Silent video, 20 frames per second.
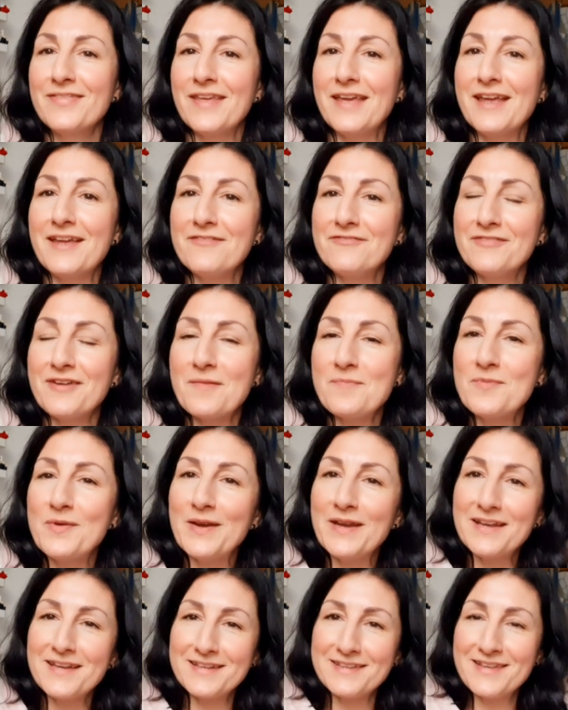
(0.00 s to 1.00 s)
the
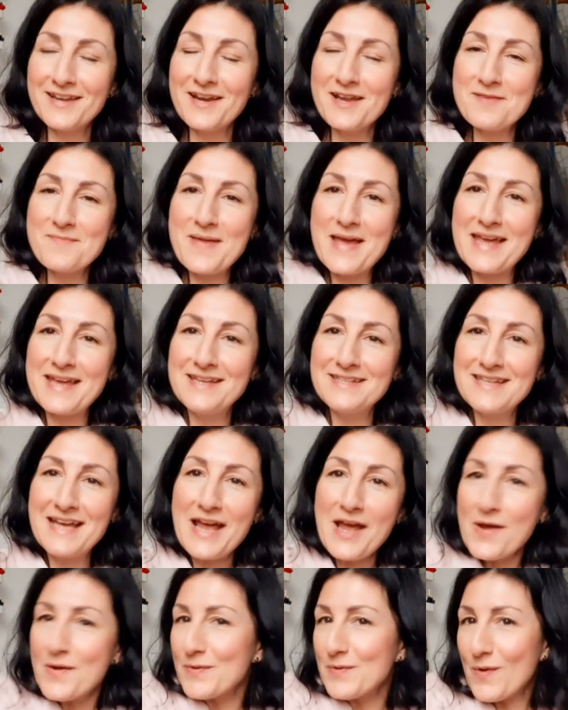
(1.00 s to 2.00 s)
fabric that I made it
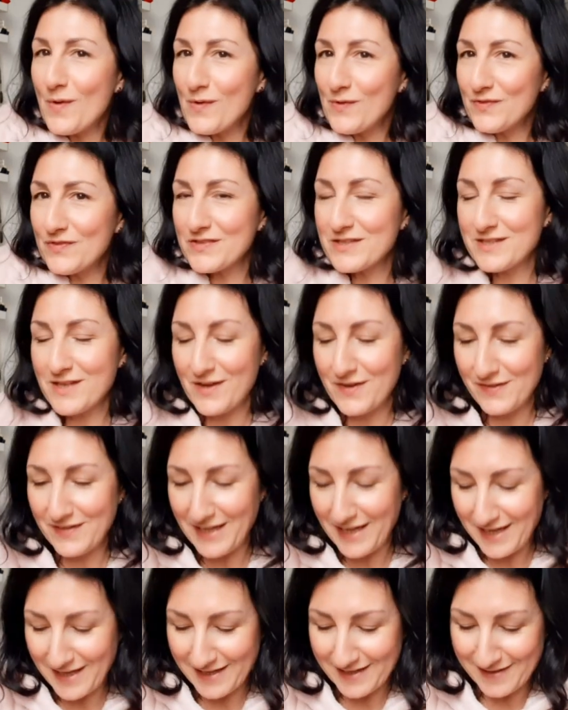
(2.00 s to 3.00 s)
out of. So
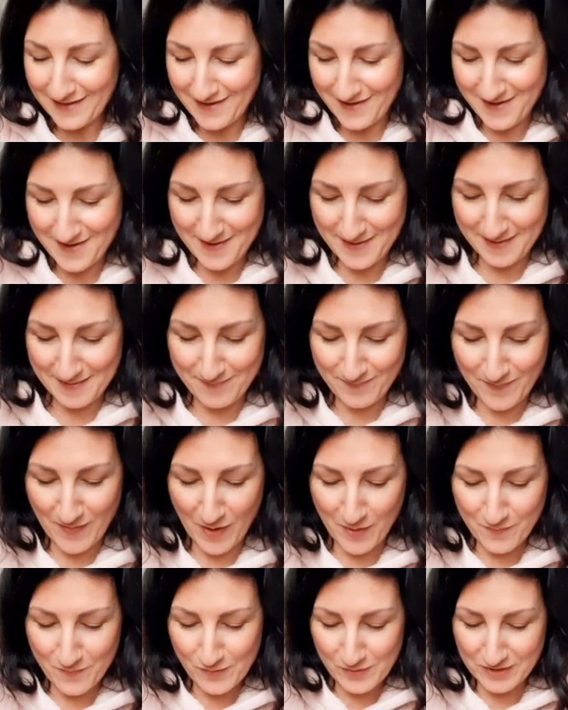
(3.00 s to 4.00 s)
yeah, um,
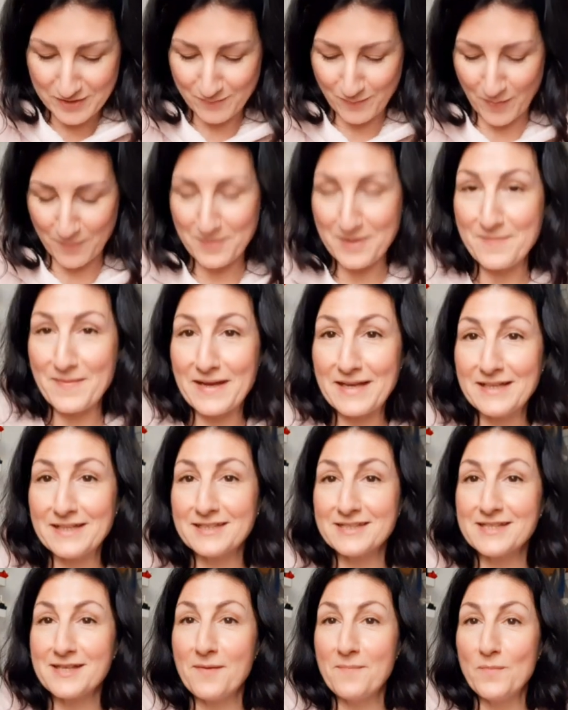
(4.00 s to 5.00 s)
I would probably make
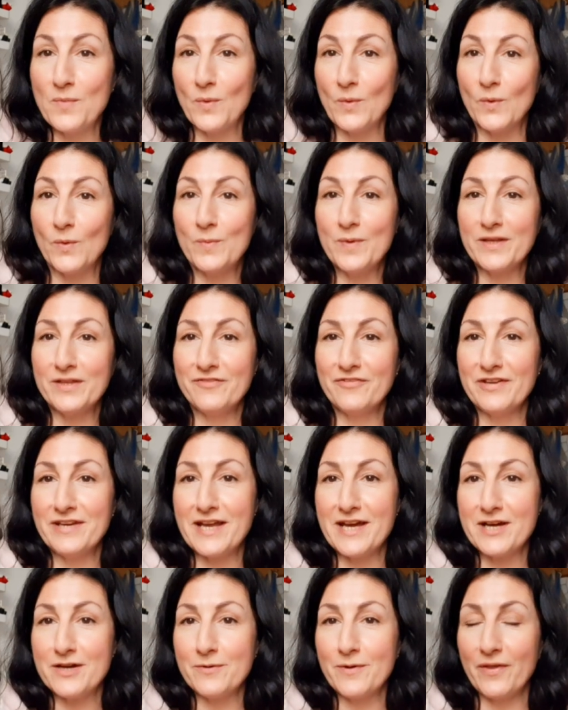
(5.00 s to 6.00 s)
some more, but for
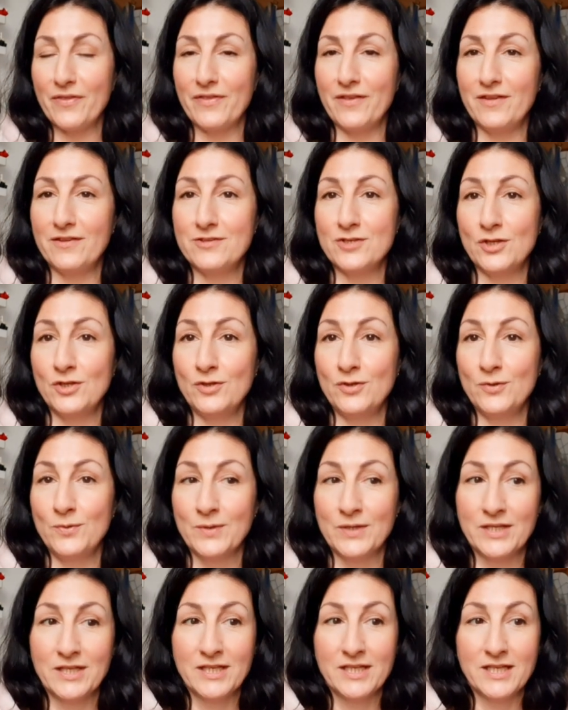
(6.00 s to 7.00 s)
now I think two
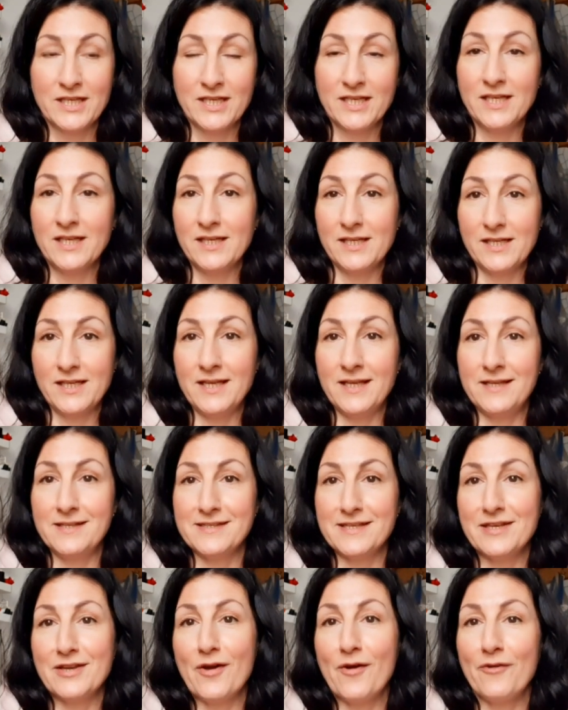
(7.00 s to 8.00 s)
is
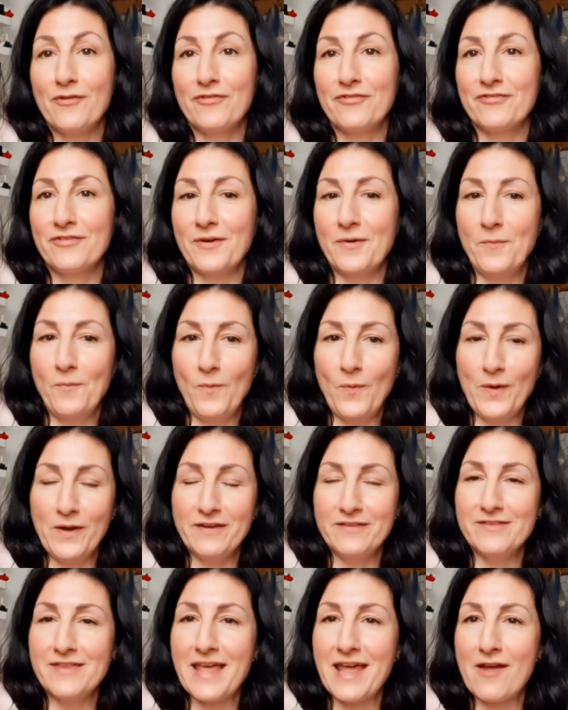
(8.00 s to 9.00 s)
enough. And
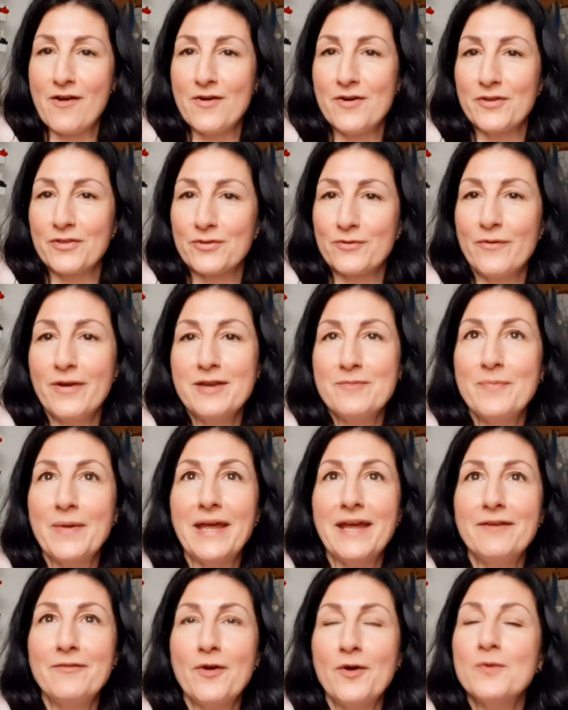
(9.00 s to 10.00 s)
when they are
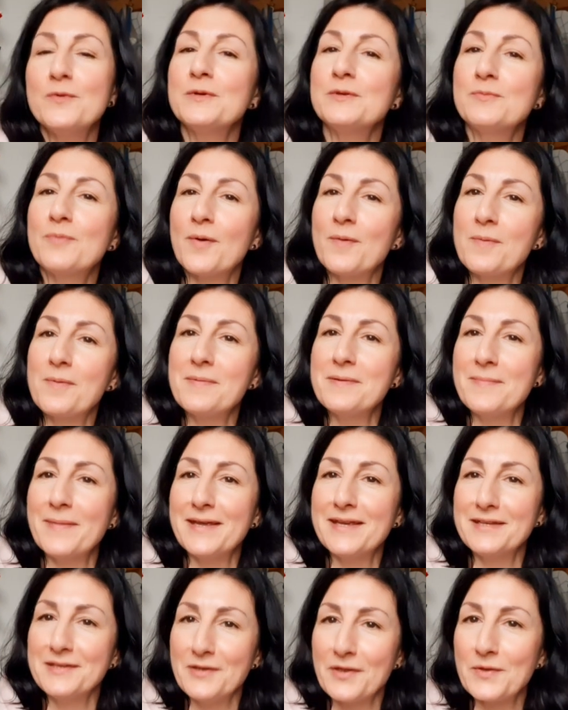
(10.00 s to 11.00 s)
threadbare, I will probably
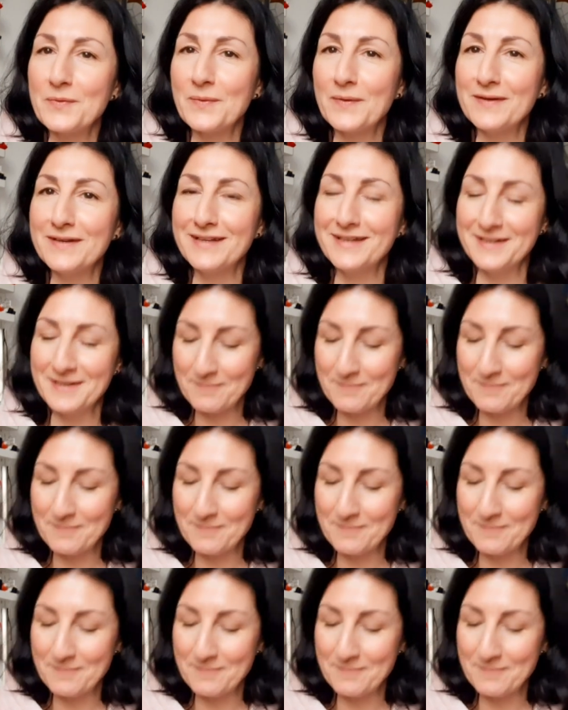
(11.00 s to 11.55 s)
make another one.